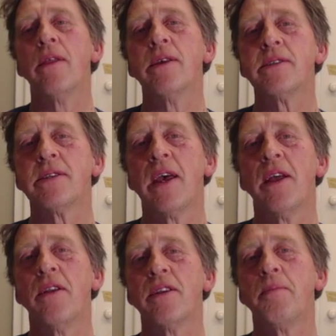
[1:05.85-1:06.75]
This is
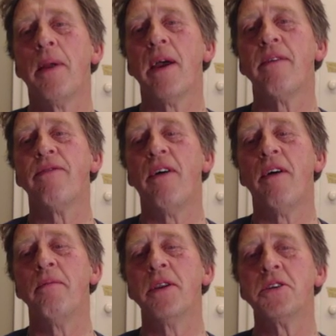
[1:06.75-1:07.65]
how not to play
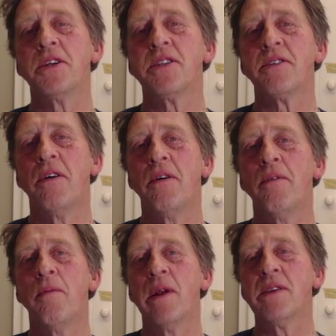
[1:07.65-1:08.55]
5-minute chess
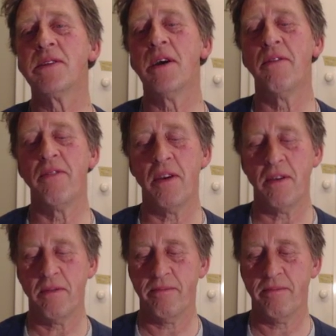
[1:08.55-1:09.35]
on one's cell phone.